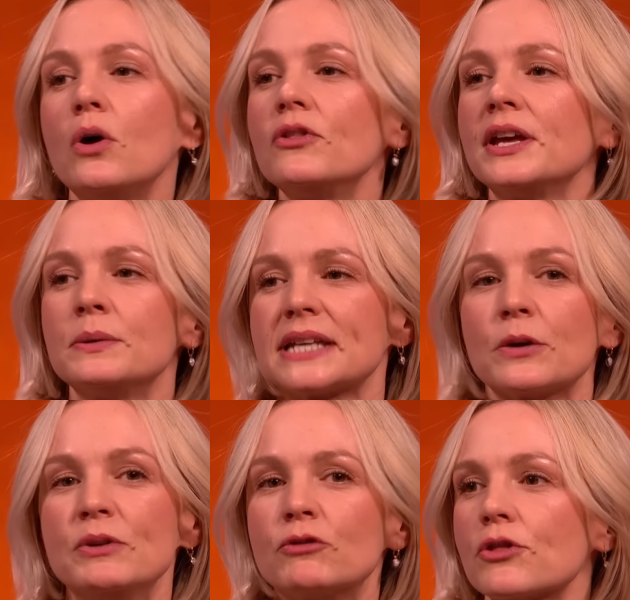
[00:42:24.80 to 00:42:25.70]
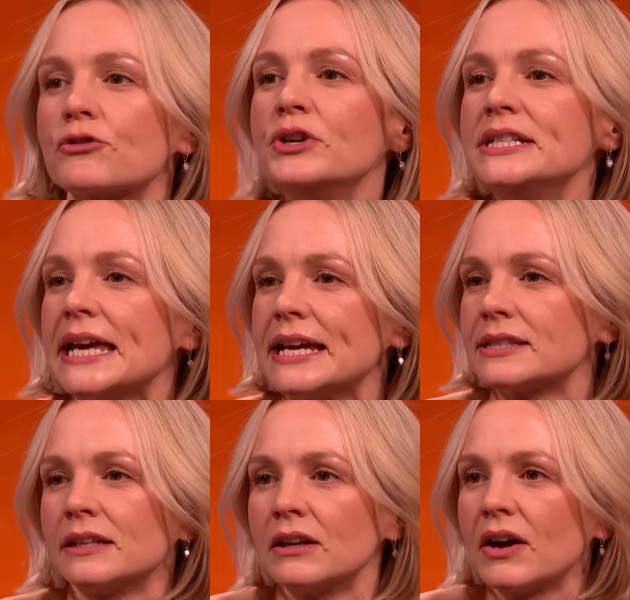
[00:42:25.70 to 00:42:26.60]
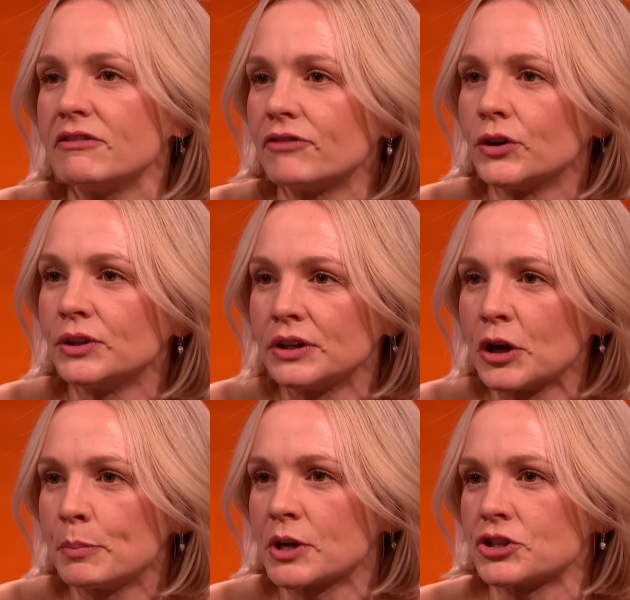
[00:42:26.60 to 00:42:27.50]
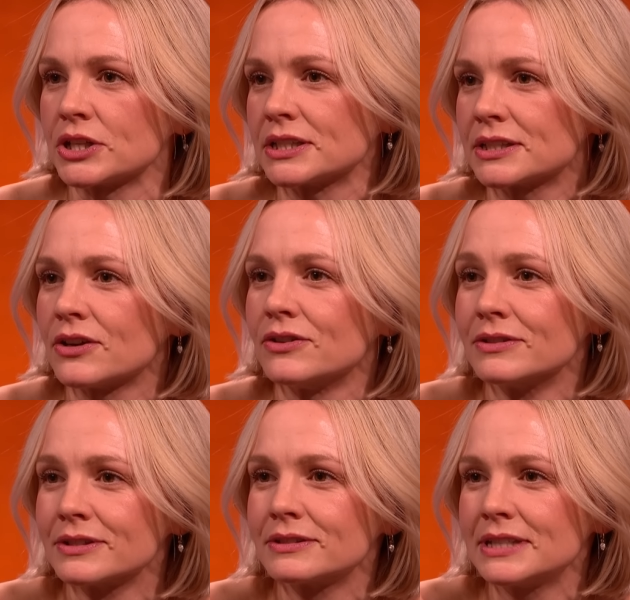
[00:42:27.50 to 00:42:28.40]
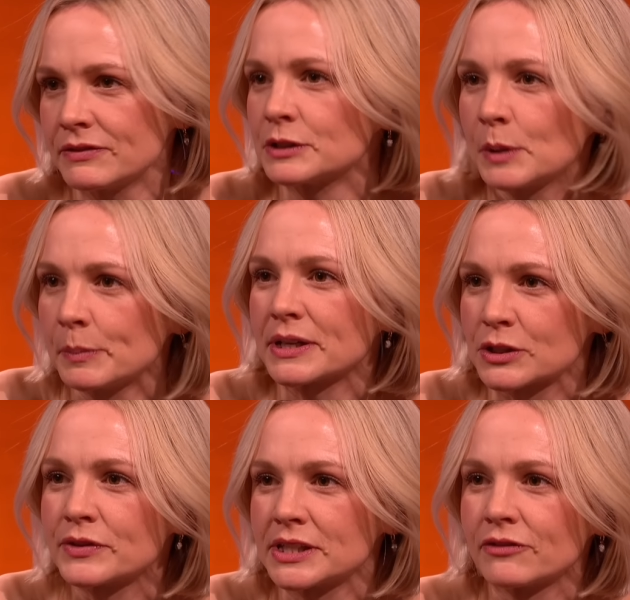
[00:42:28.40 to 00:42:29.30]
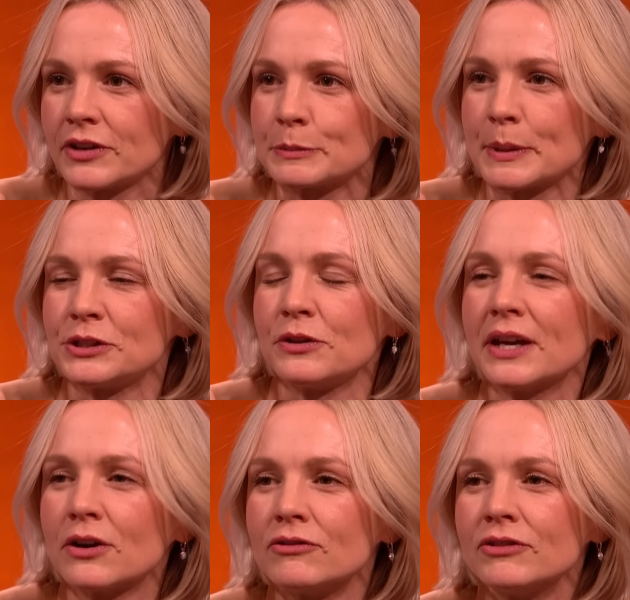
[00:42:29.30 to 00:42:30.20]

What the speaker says: whole thing is, like, we've got 3 days and an iPhone and no budget, so yeah. Steven Spielberg's obviously the first person you think of.